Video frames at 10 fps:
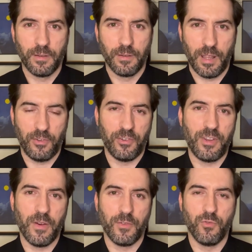
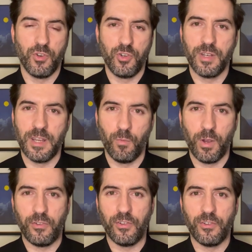esoteric tradition, in
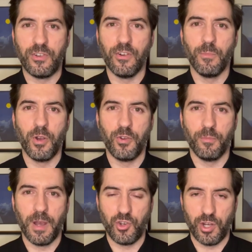Western ceremonial
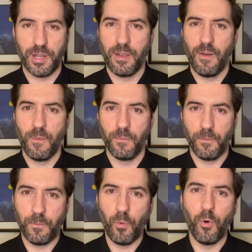magic,
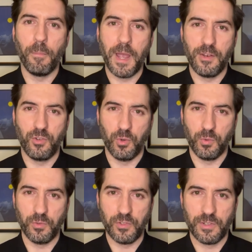four main
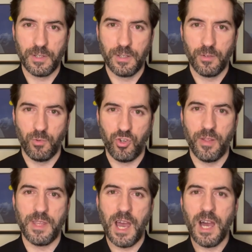tools, which are
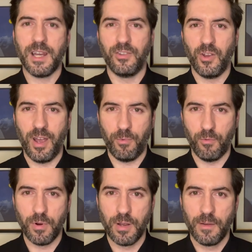the
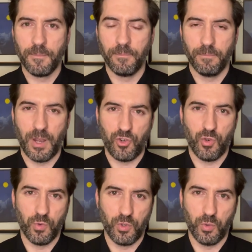archetypal
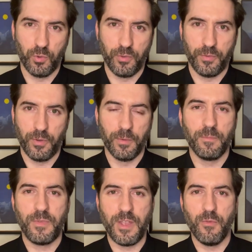magical tools for
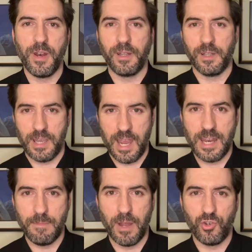theoretically
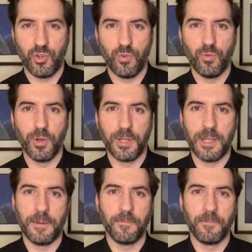any magical working.